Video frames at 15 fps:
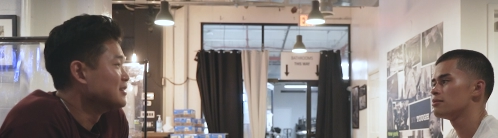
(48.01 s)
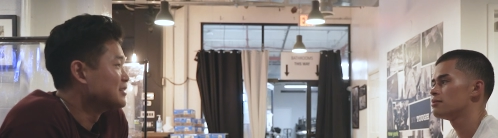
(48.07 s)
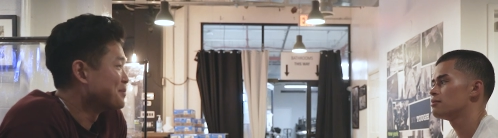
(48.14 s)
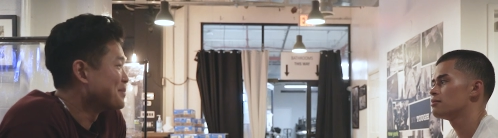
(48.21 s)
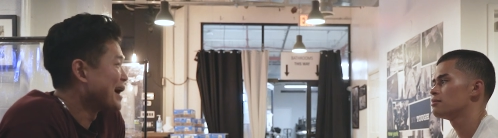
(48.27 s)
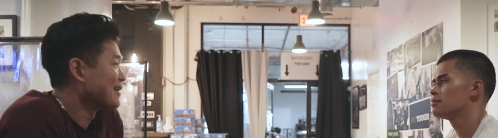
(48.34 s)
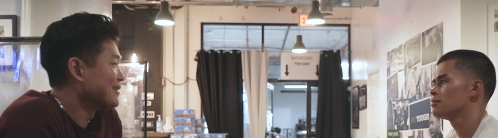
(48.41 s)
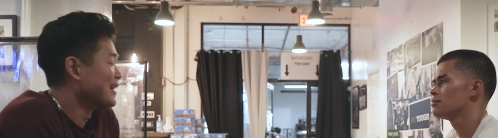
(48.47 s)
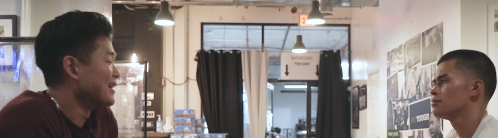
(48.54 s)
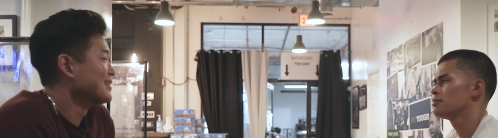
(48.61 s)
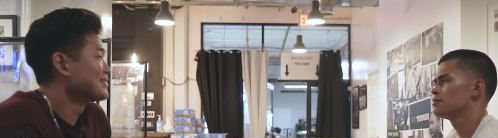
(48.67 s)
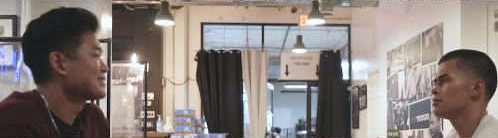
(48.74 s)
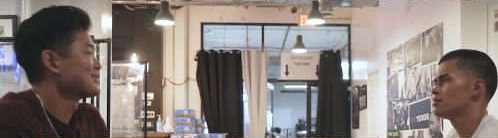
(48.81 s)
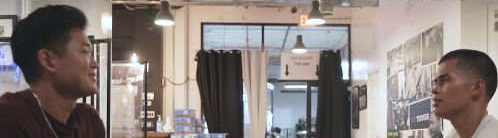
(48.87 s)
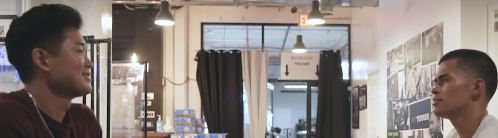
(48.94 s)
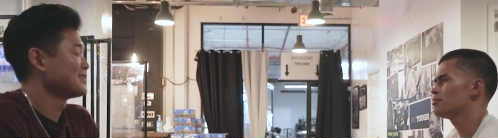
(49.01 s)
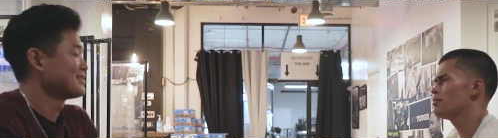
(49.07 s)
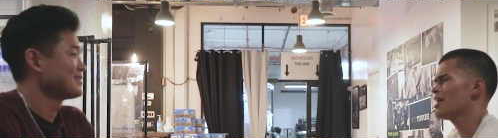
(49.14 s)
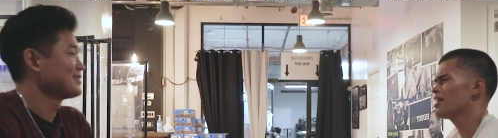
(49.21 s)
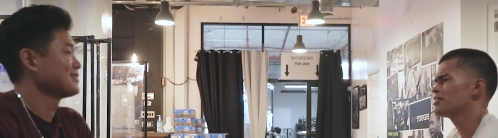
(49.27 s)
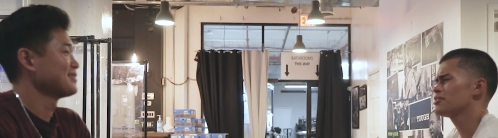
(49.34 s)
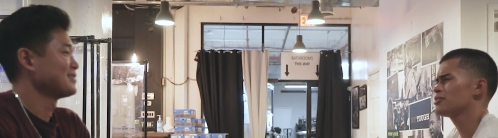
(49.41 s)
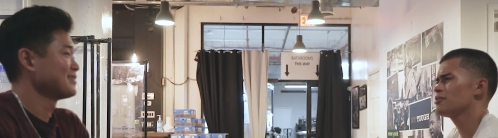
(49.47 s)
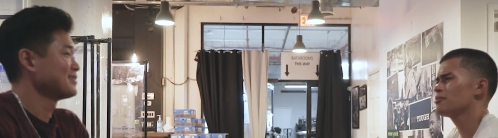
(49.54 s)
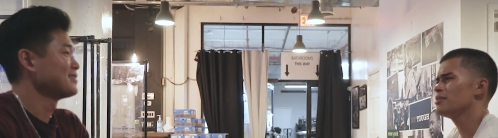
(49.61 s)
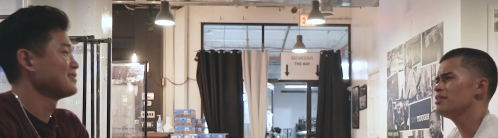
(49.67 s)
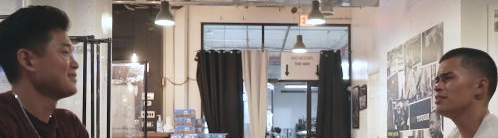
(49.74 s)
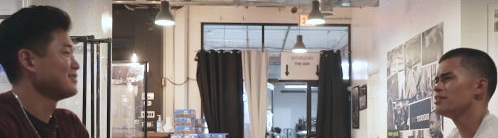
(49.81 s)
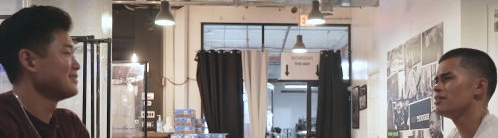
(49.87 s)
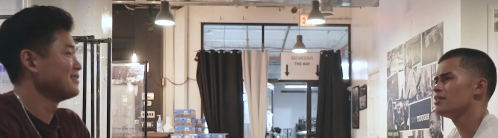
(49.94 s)
Speaker 1: Is the bag nice?
Speaker 2: It's the bag is so
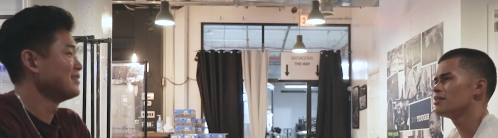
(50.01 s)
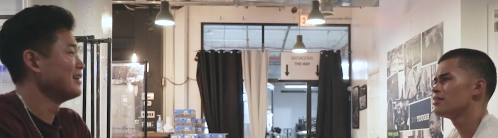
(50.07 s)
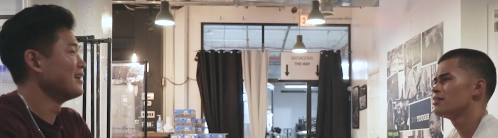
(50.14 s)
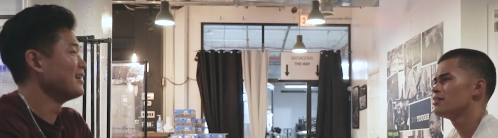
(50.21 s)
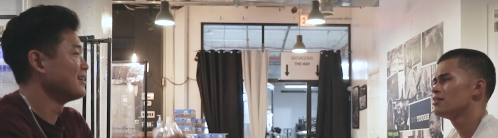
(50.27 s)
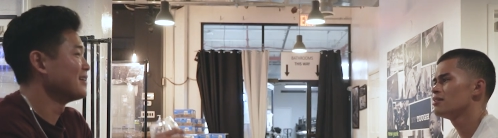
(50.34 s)
easy. Yeah.